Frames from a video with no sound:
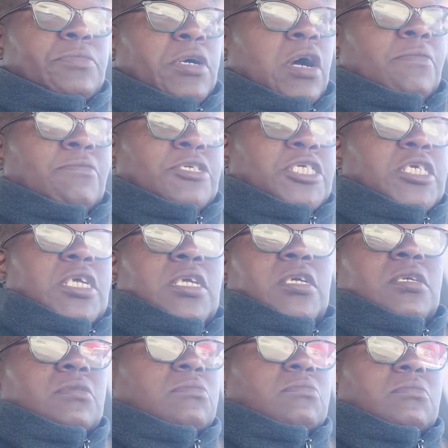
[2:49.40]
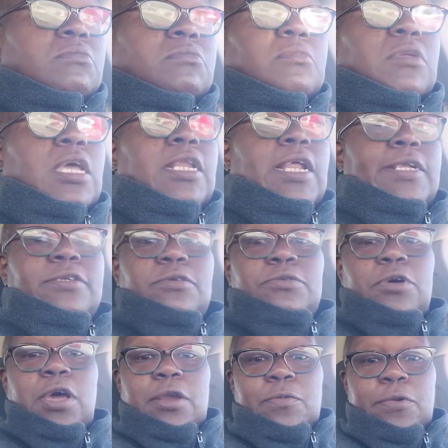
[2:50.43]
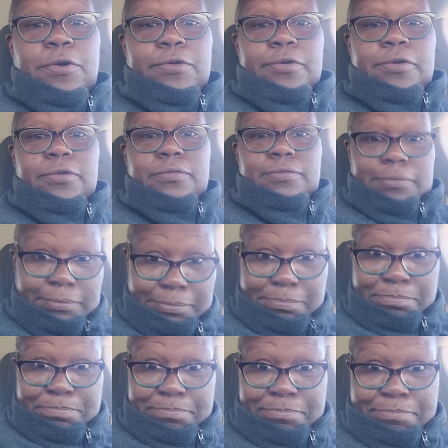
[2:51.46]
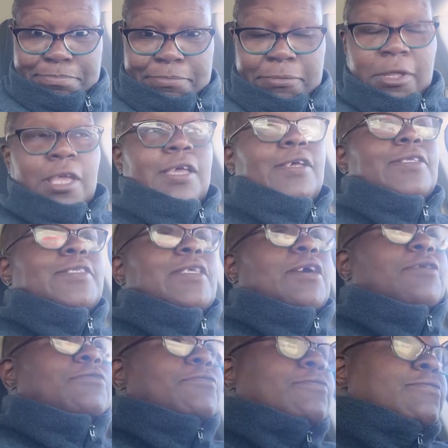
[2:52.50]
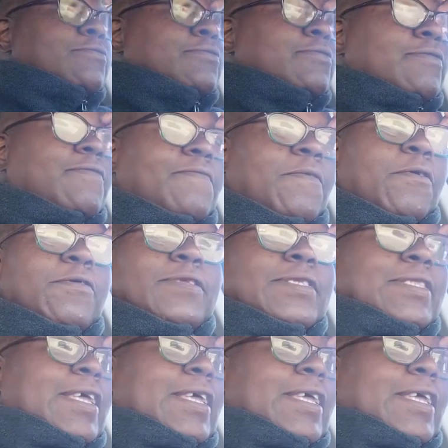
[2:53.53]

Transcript: machine, and I don't know how to work. So first,